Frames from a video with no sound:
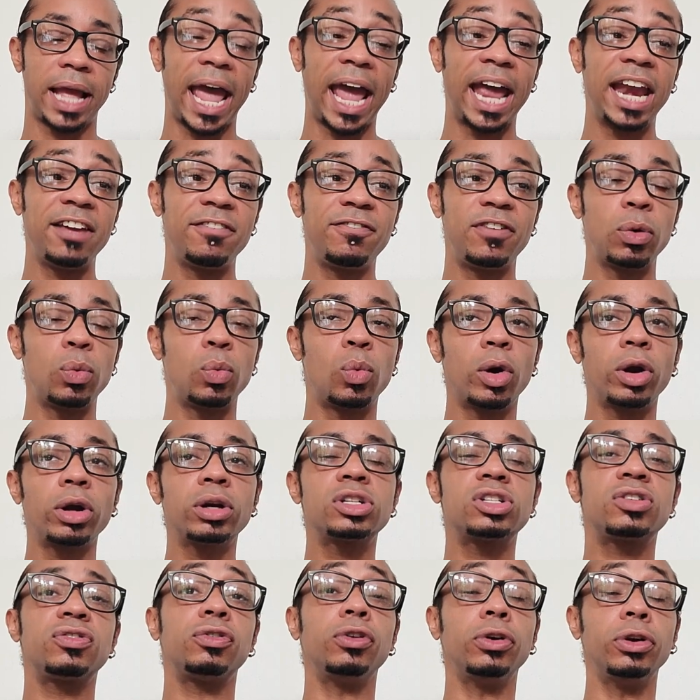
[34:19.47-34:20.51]
And if it
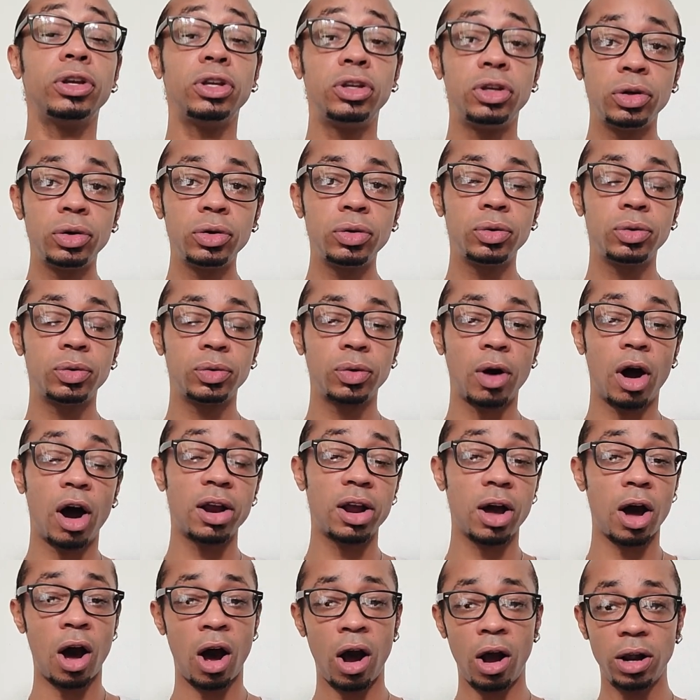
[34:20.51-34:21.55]
works for you
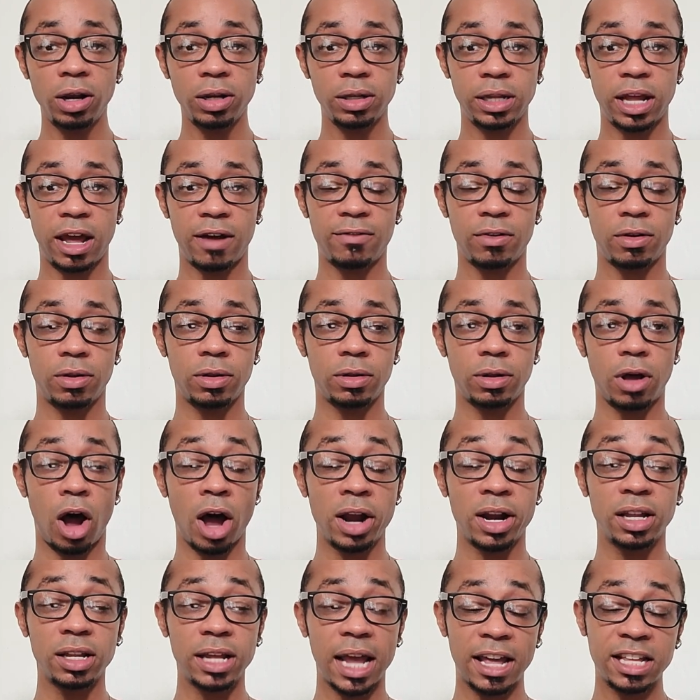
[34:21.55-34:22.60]
on a heart level,
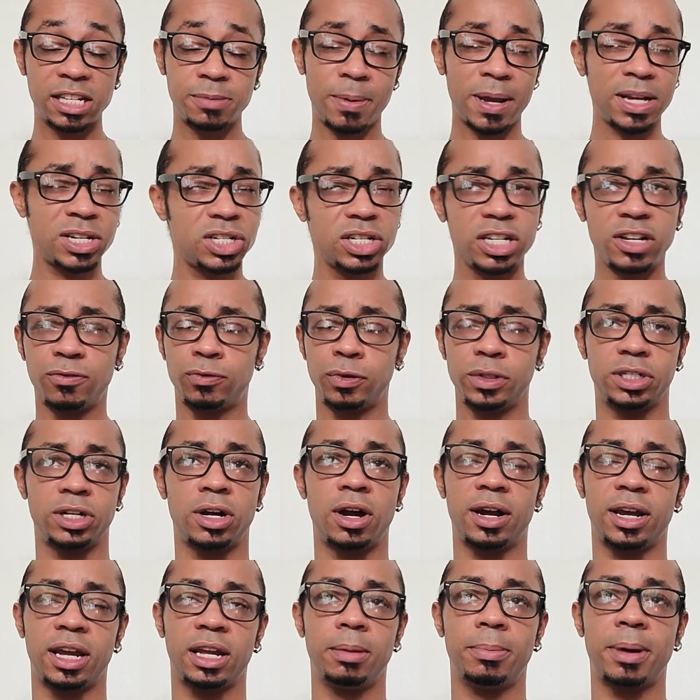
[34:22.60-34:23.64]
on a, especially if we're
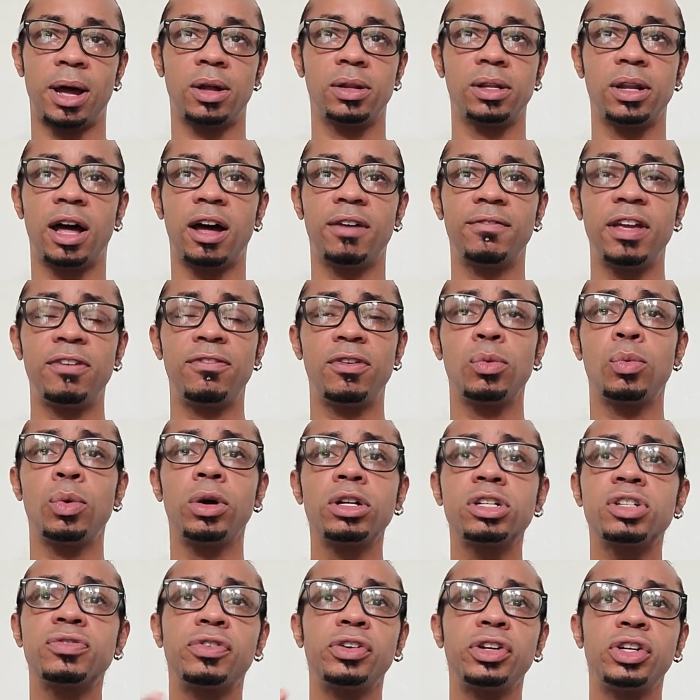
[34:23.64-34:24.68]
talking about love, if it
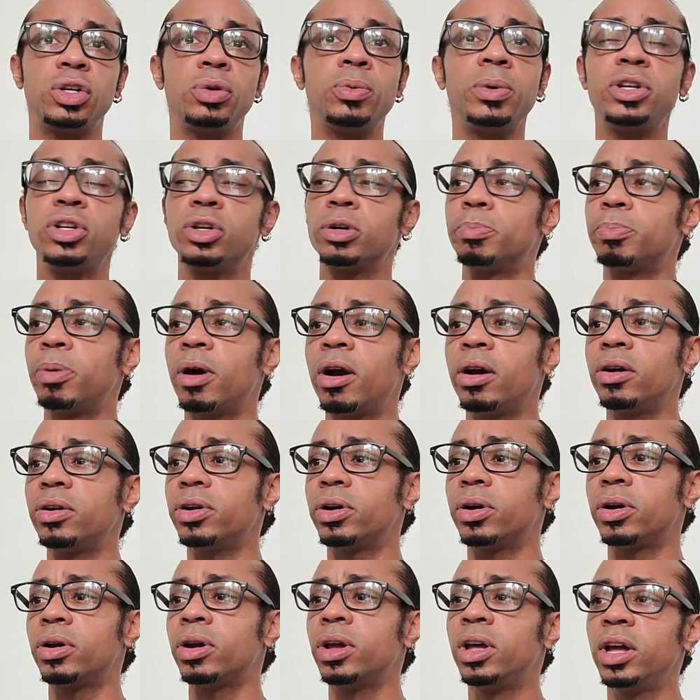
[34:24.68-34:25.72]
works for you and your
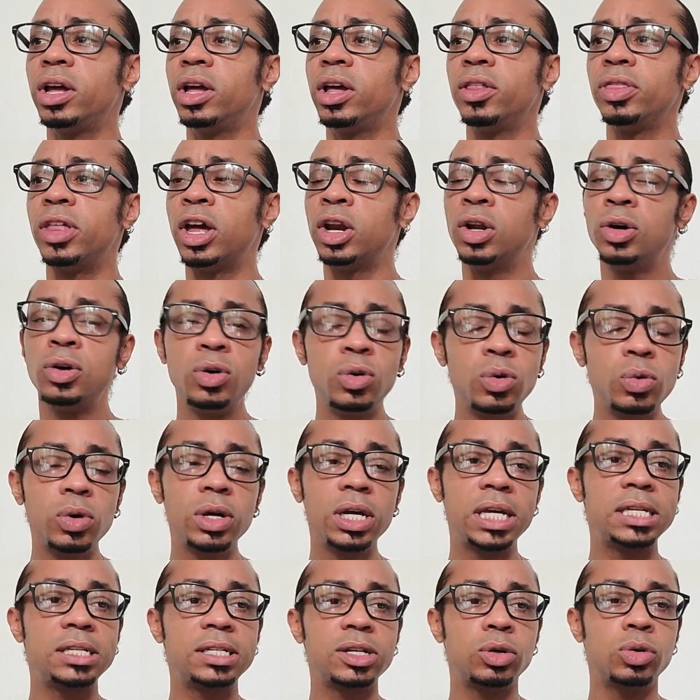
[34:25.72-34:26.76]
partner, then who
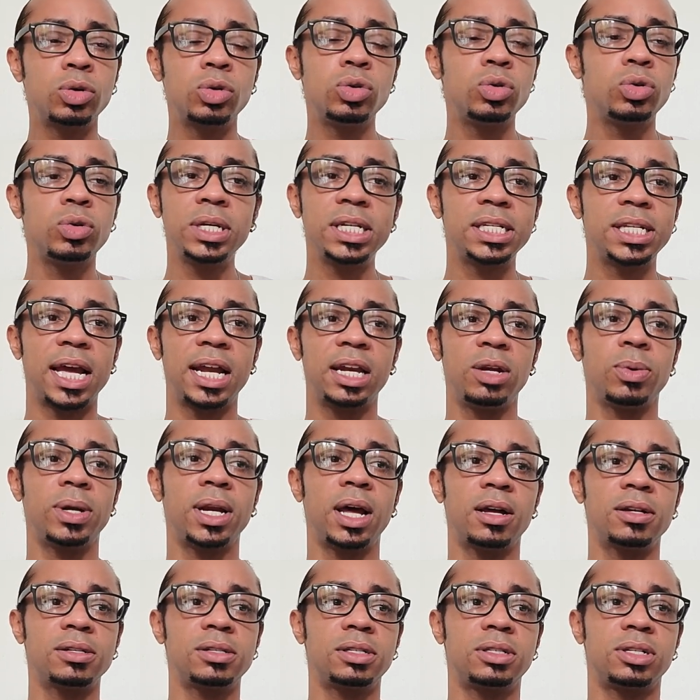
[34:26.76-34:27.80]
is who is anyone
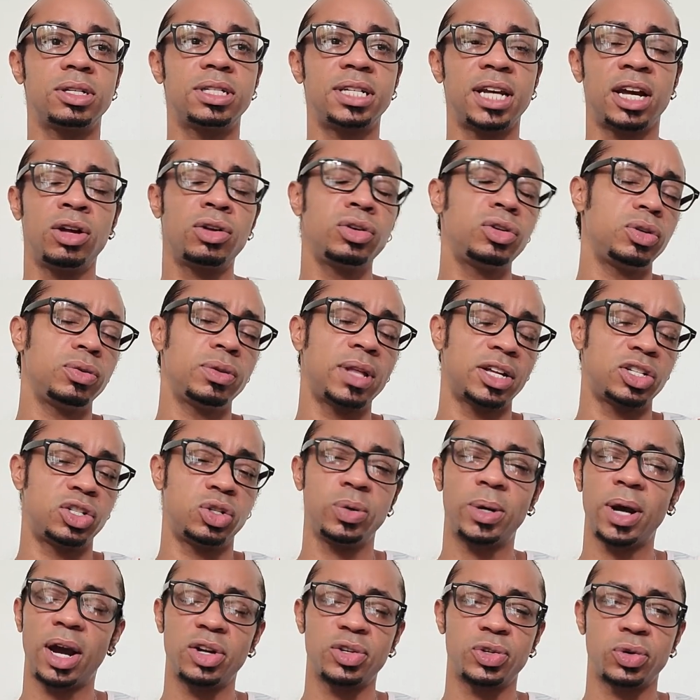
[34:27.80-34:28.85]
else to tell you that
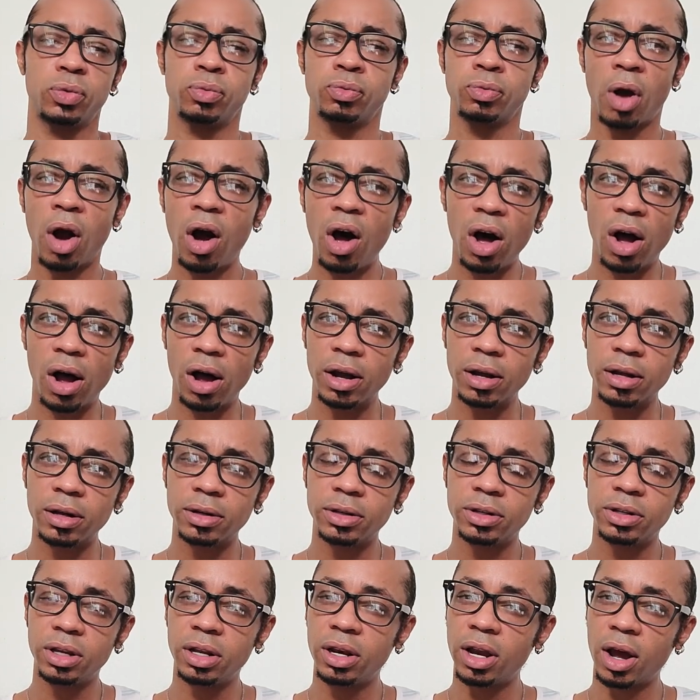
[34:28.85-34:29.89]
you guys are wrong?
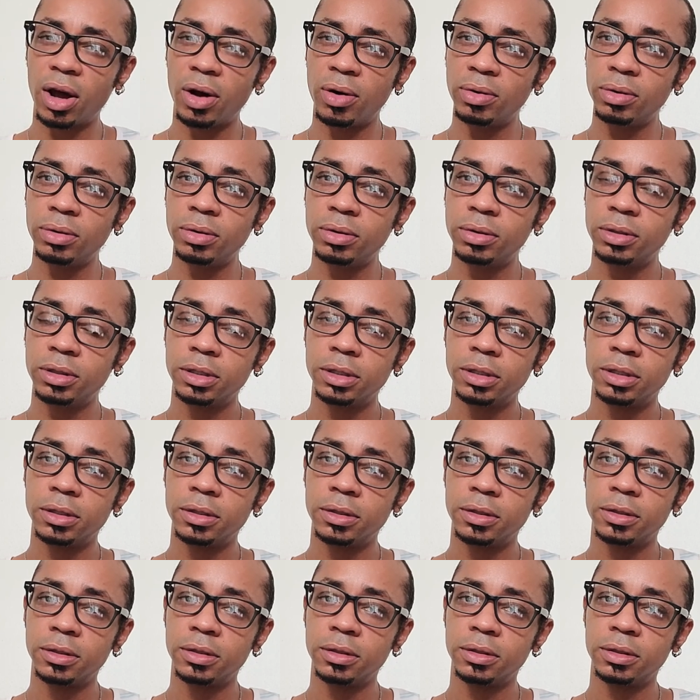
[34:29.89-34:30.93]
You know,
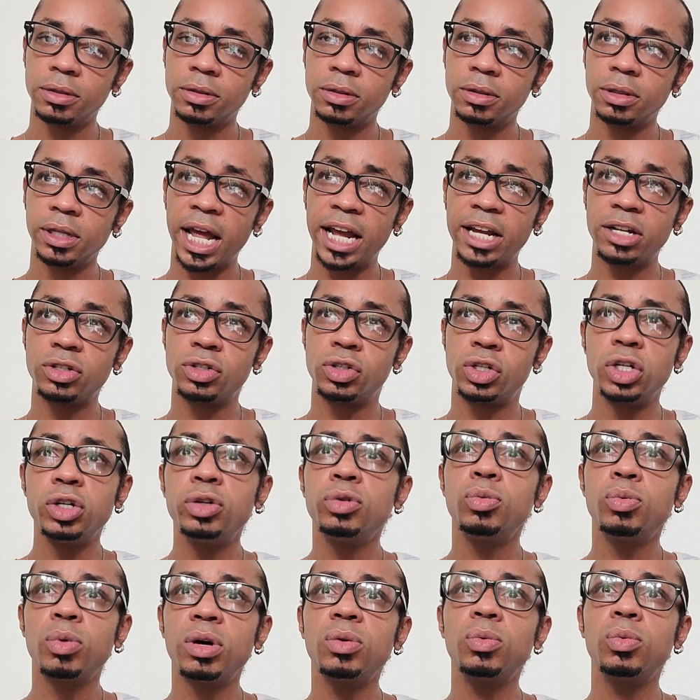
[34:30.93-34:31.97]
like
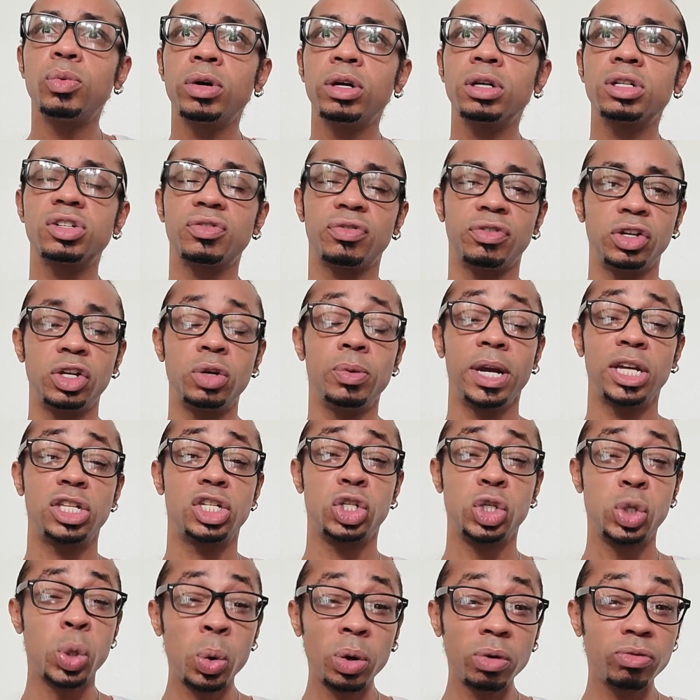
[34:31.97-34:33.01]
do what works for you.
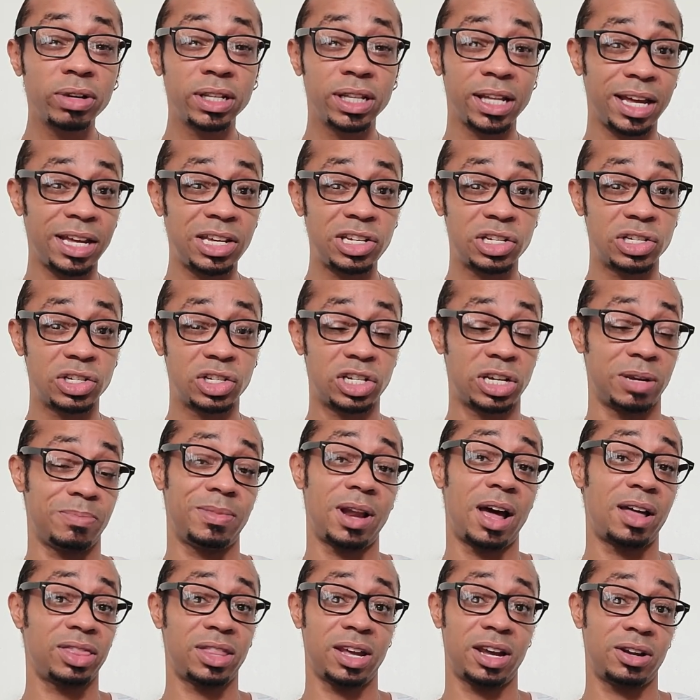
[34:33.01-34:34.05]
It's your relationship,
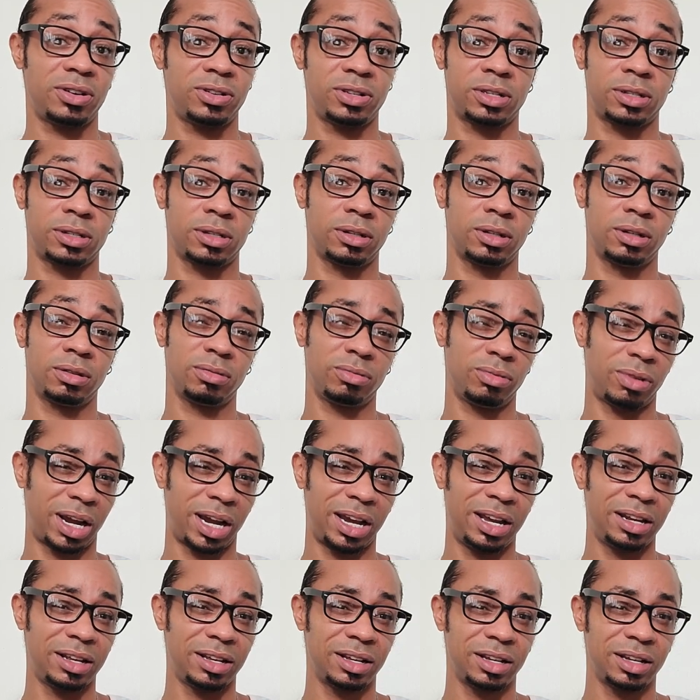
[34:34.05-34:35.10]
not theirs,
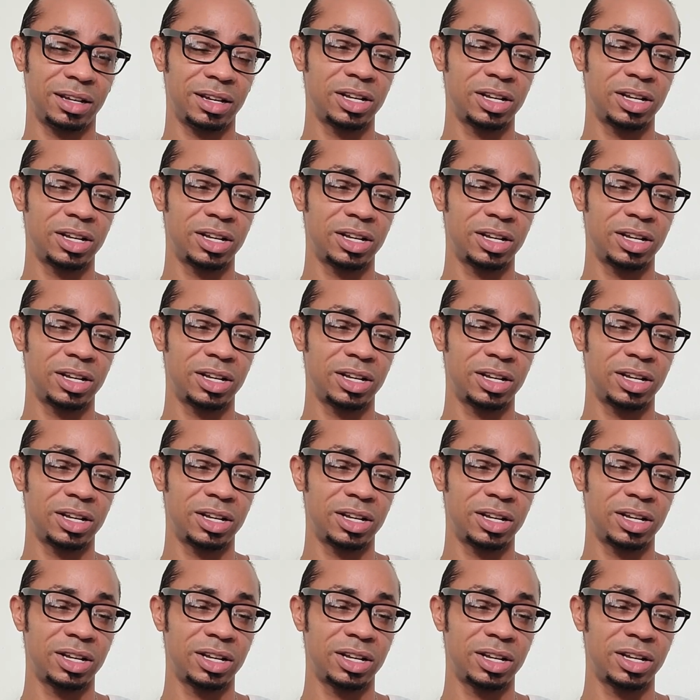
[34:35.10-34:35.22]
right?